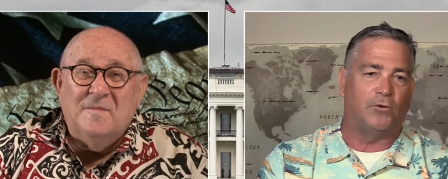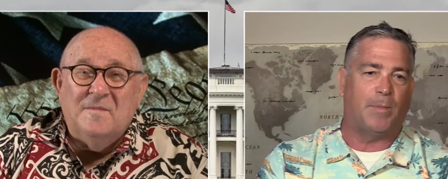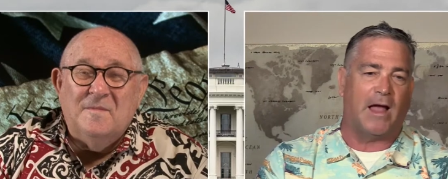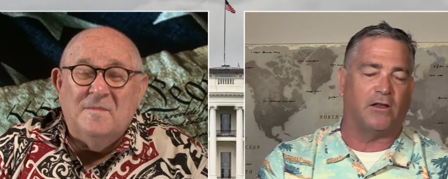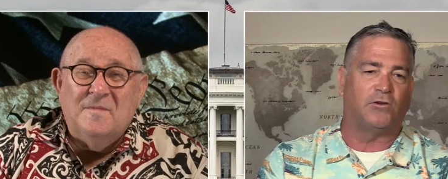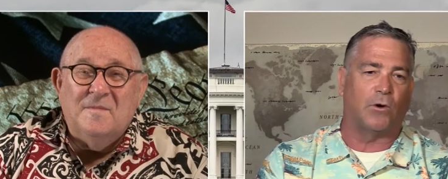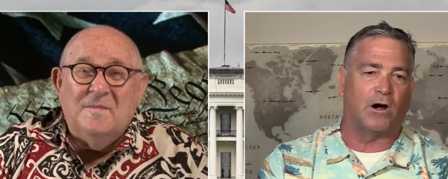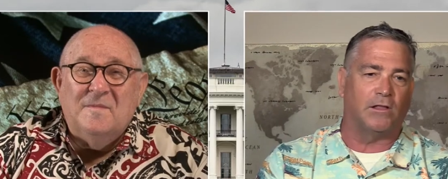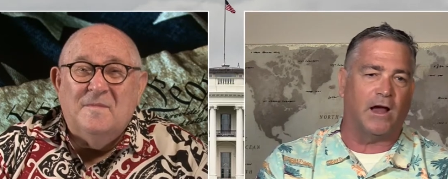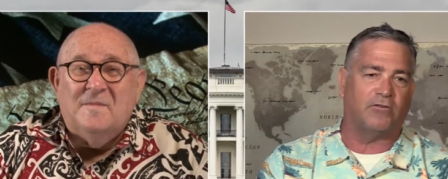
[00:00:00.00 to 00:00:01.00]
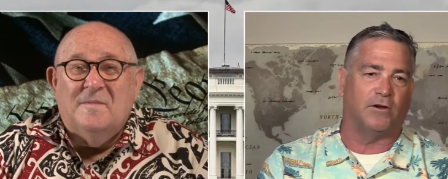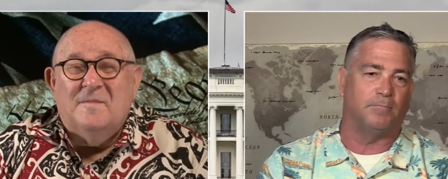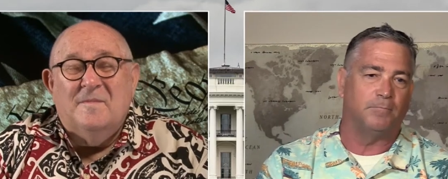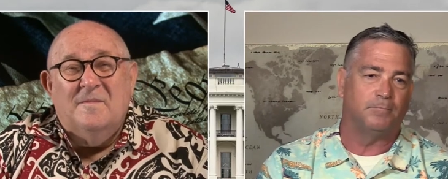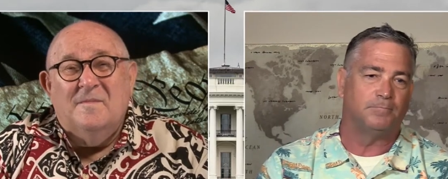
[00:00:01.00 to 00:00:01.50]
Speaker 1: back into our election?
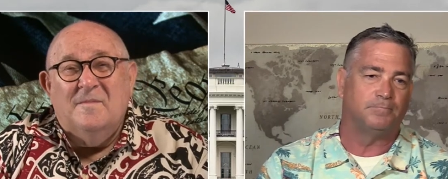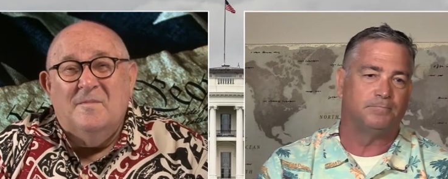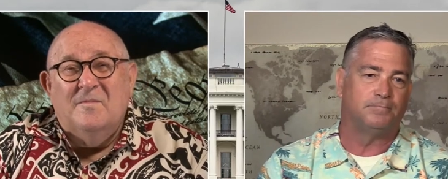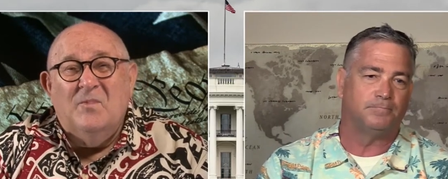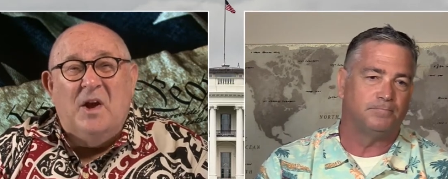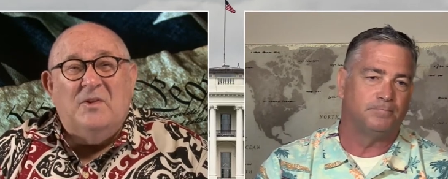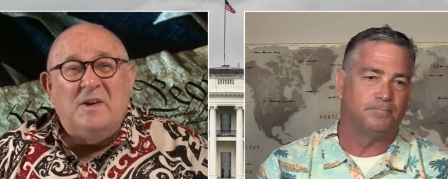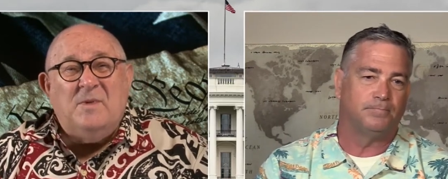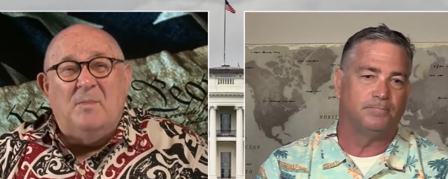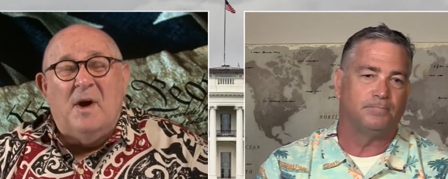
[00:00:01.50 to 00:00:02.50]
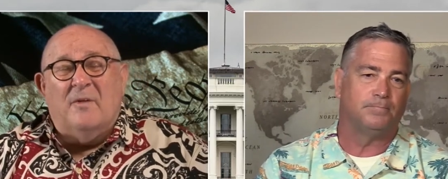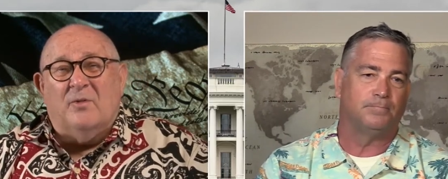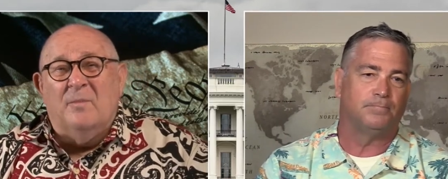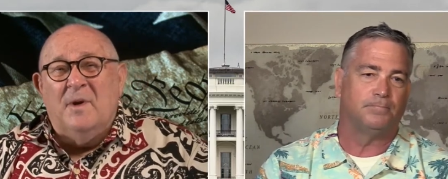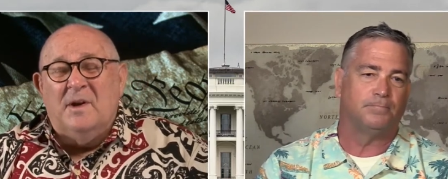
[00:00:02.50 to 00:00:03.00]
Speaker 2: Yeah, it takes me back
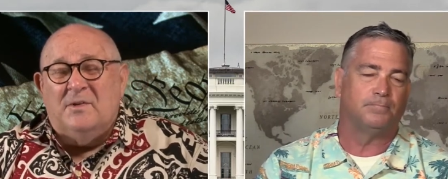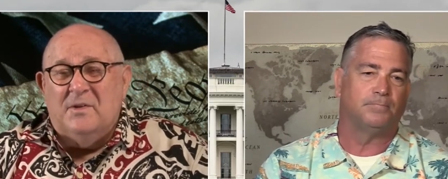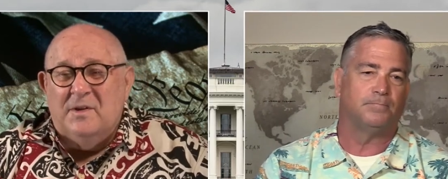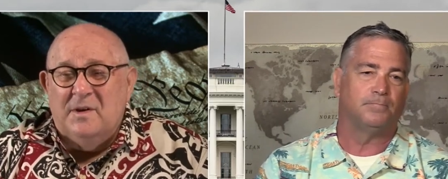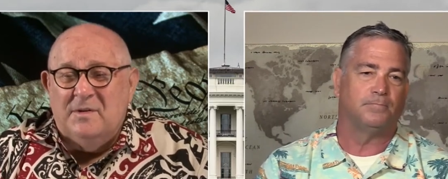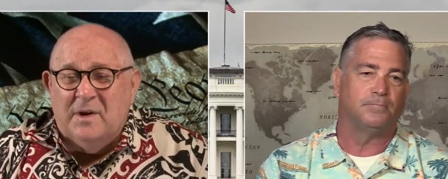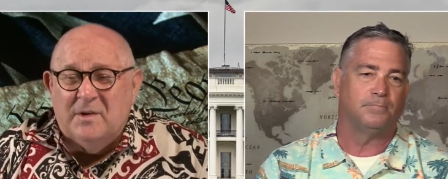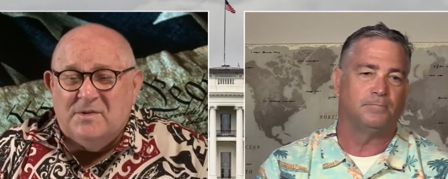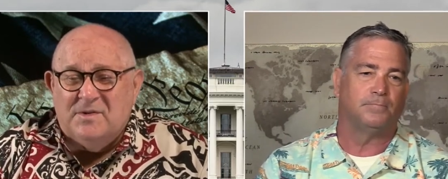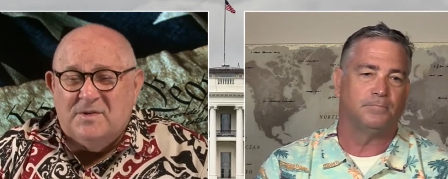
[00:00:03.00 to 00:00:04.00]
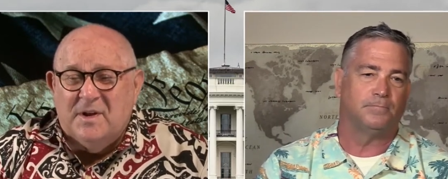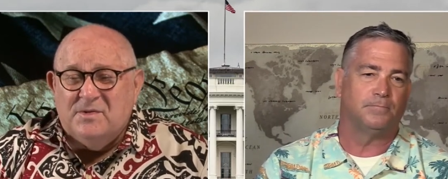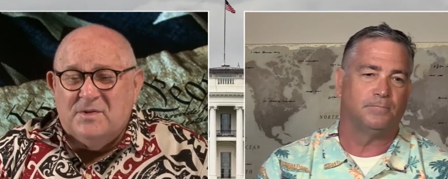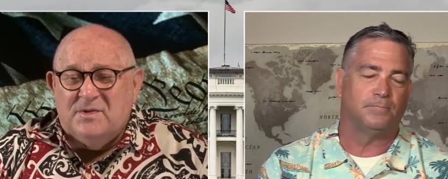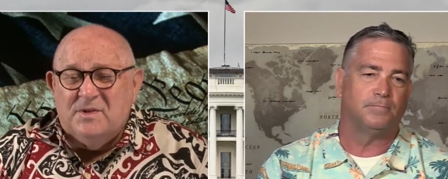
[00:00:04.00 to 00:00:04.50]
for a minute to the intelligence
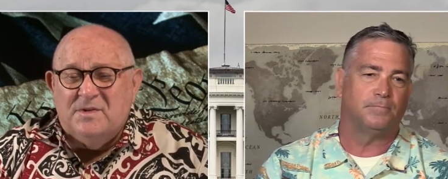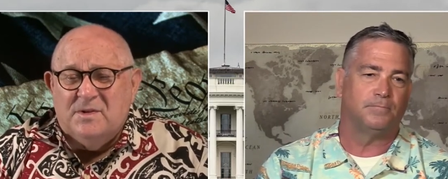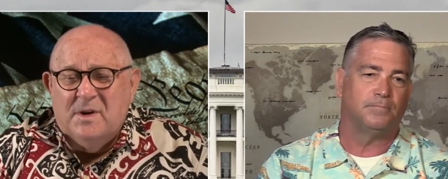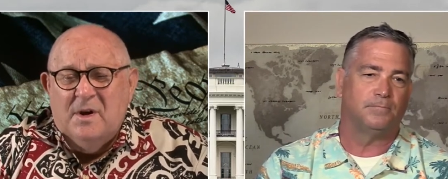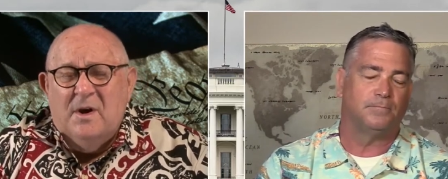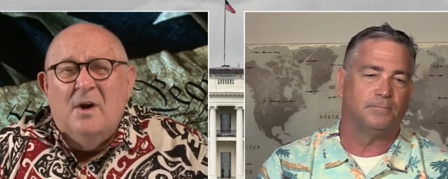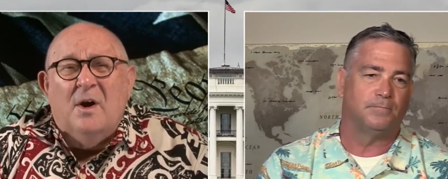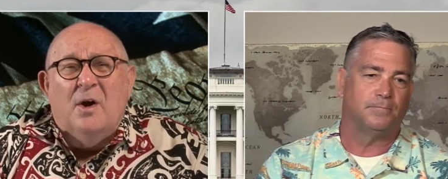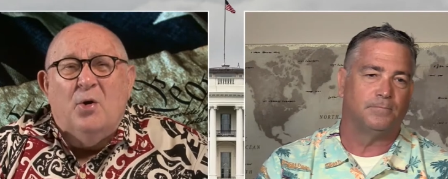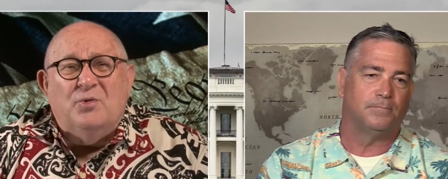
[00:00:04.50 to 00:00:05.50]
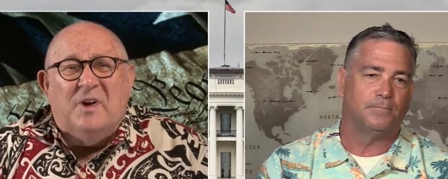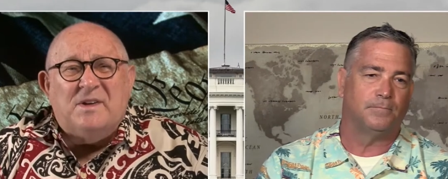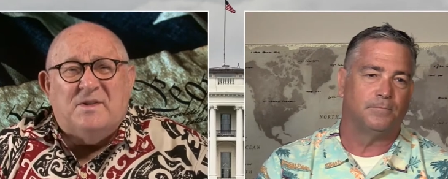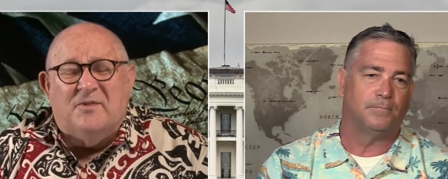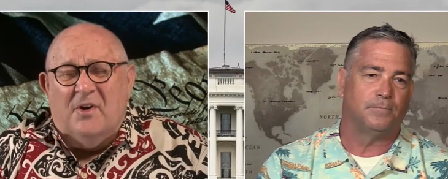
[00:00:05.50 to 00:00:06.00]
agencies who
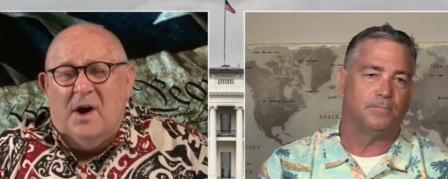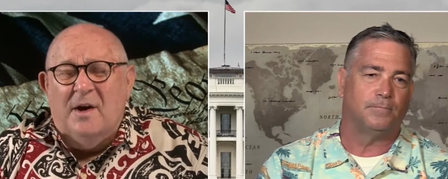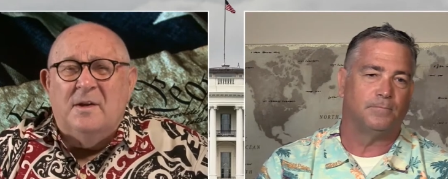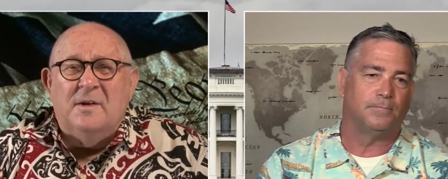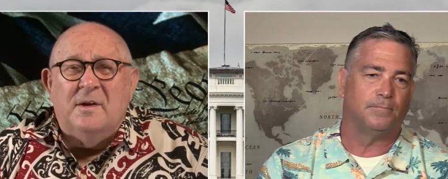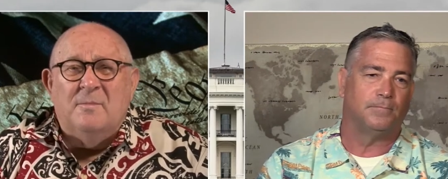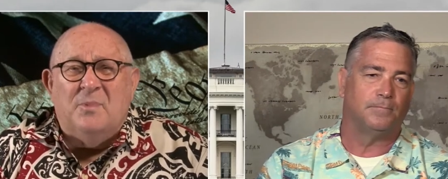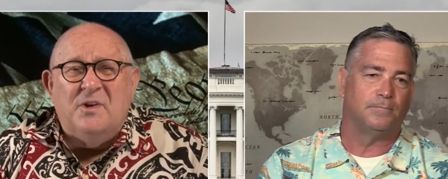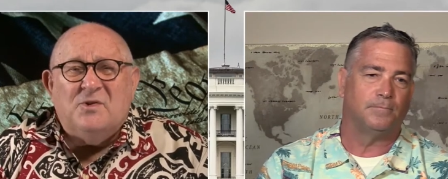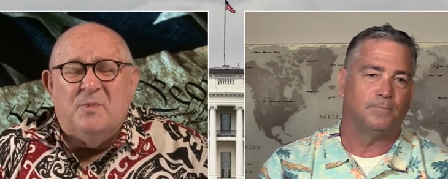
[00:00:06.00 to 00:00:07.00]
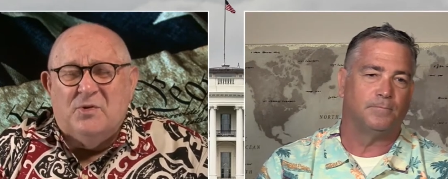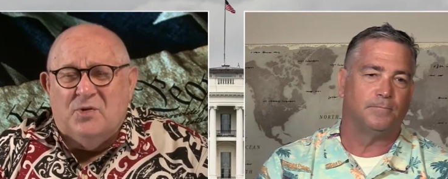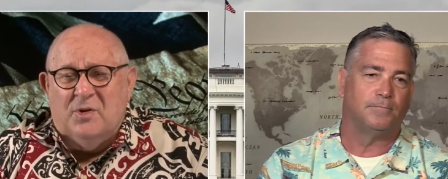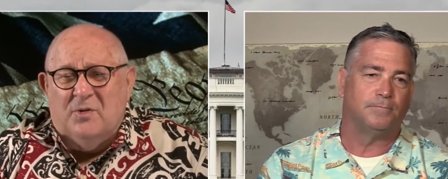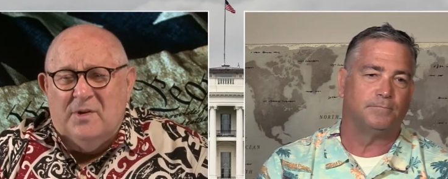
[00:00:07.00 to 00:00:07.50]
testified in the impeachment,
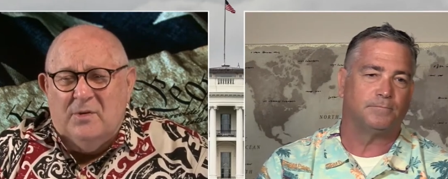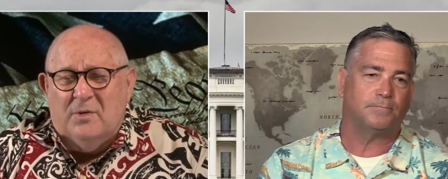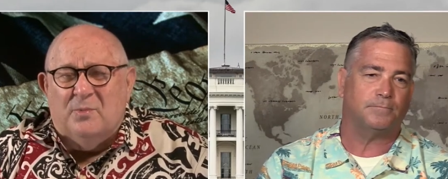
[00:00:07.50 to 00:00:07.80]
you know, they all